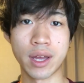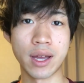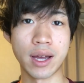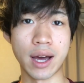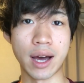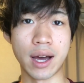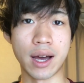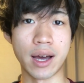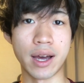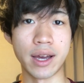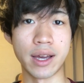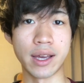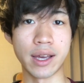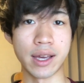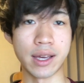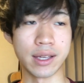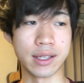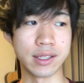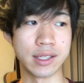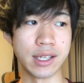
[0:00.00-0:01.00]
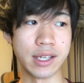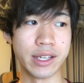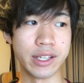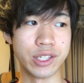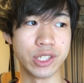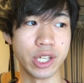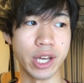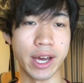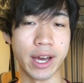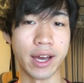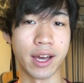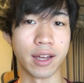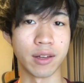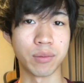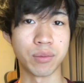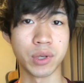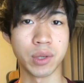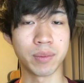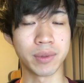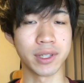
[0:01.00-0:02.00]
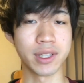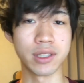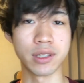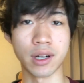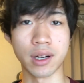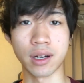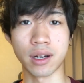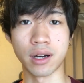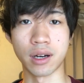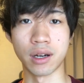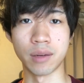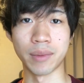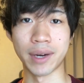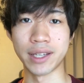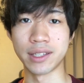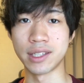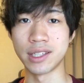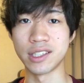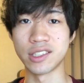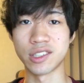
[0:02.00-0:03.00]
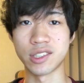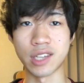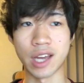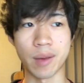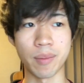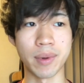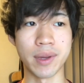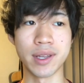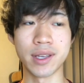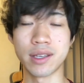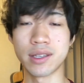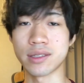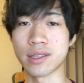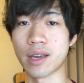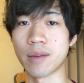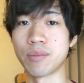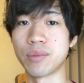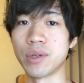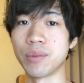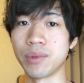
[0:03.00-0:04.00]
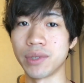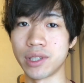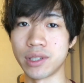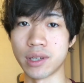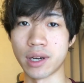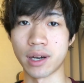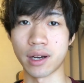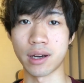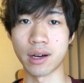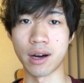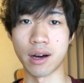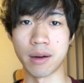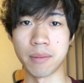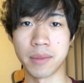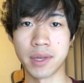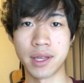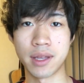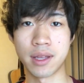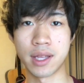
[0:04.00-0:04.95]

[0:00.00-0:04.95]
I teach at preply.com. I teach Japanese at preply.com.